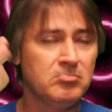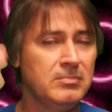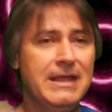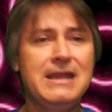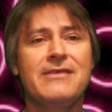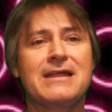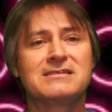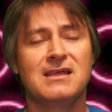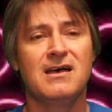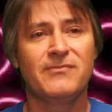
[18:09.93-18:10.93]
Any of that
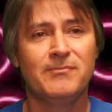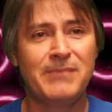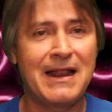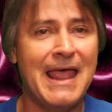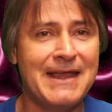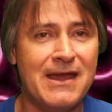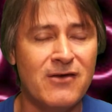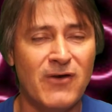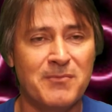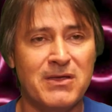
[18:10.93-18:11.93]
stuff. Be glad to hear
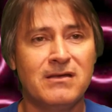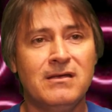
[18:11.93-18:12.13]
from you.